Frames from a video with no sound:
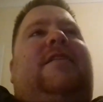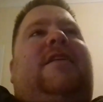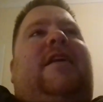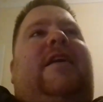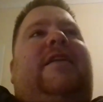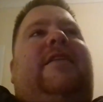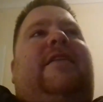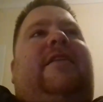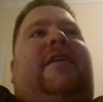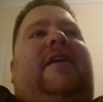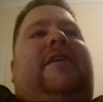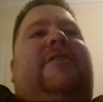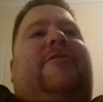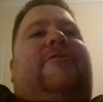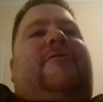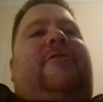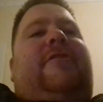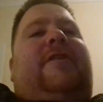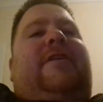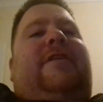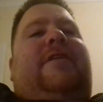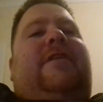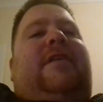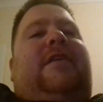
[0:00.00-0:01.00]
done like
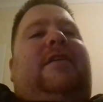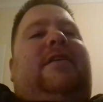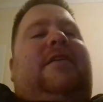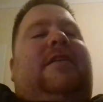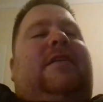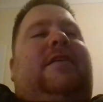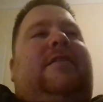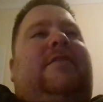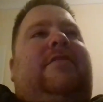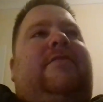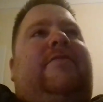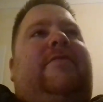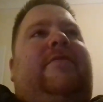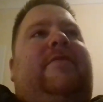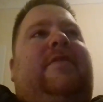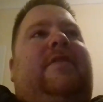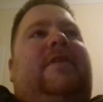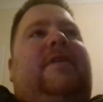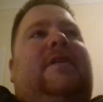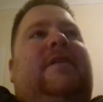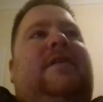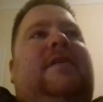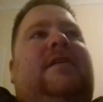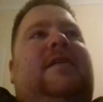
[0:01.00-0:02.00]
toy hunting
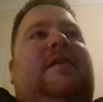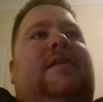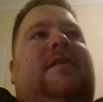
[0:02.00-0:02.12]
for